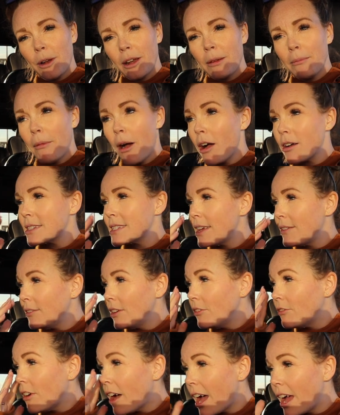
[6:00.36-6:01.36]
running Mach
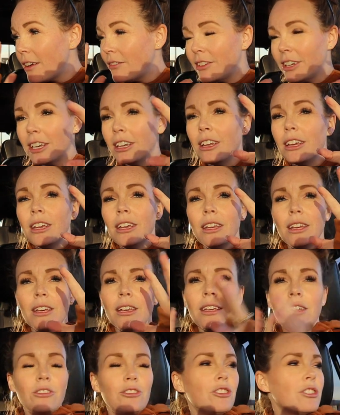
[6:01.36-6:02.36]
75 and
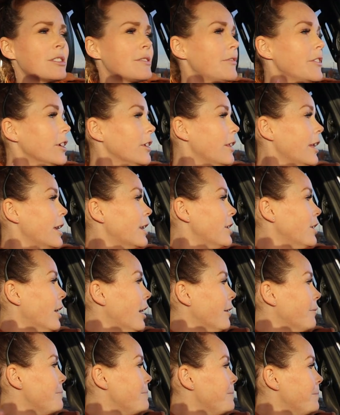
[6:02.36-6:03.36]
you just feel like you